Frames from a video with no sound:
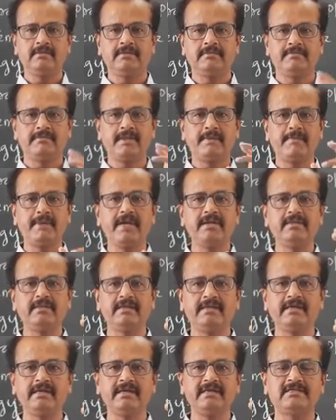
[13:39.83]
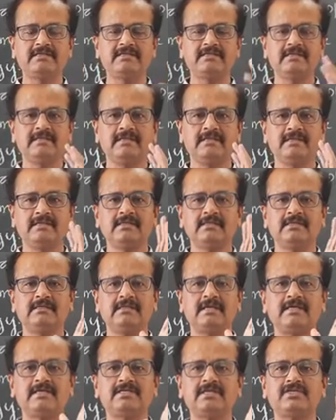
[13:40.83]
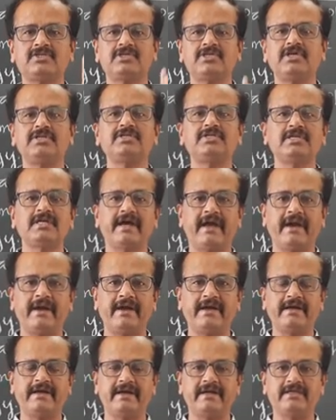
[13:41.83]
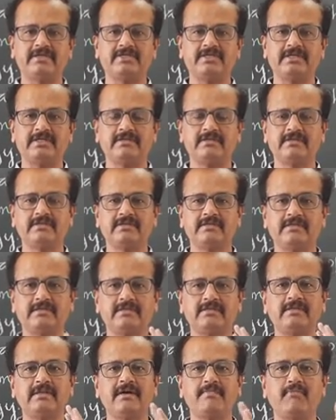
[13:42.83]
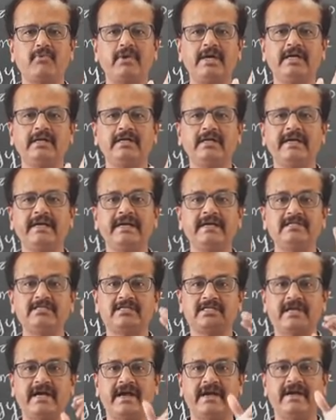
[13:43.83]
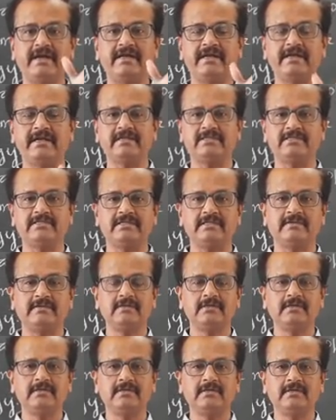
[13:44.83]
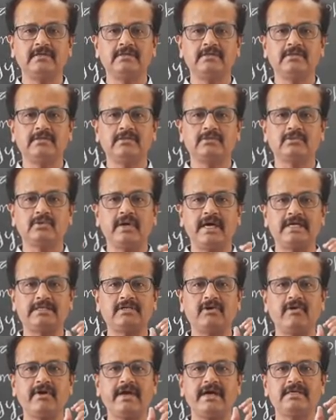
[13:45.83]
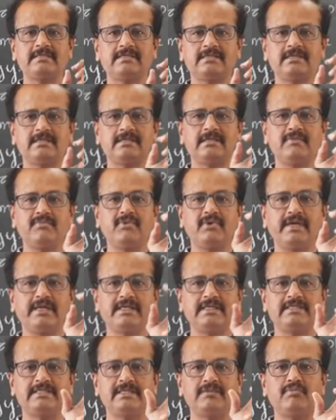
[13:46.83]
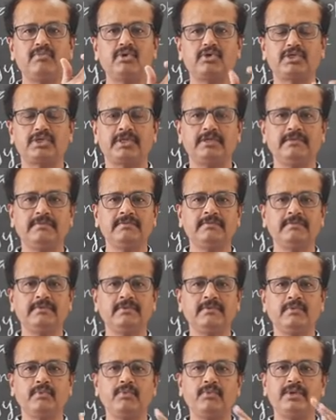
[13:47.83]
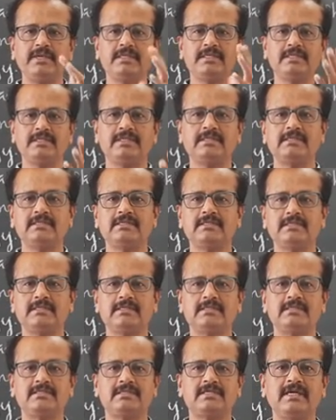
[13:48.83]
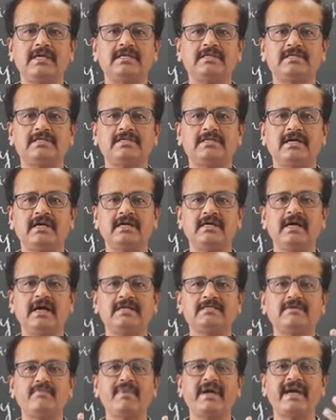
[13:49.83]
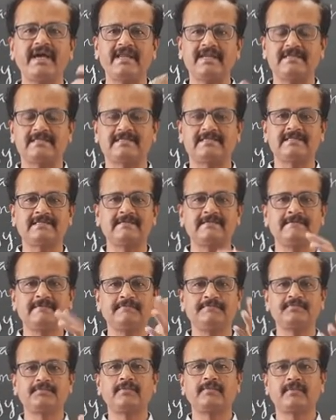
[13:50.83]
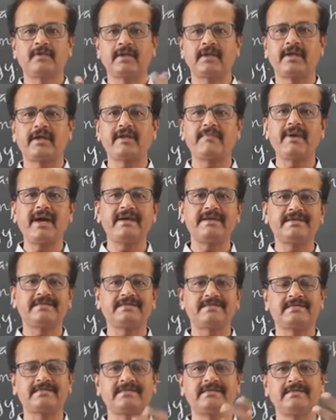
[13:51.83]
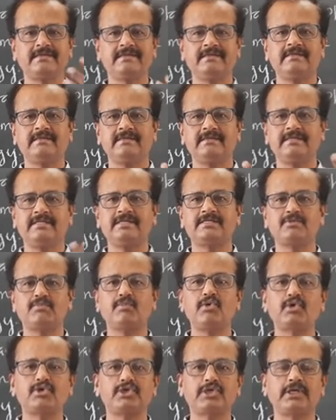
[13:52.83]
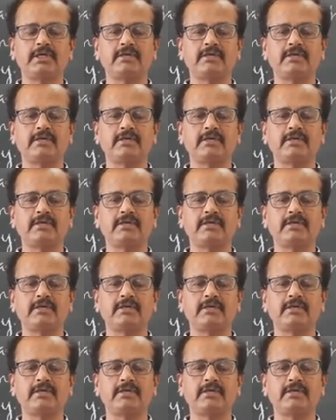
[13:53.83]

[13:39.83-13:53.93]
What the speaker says: the main thing is there is a change in kinetic energy. The bullet gains kinetic energy. So as long as the bullet is in motion, we state it as a mechanics, kinematics, its motion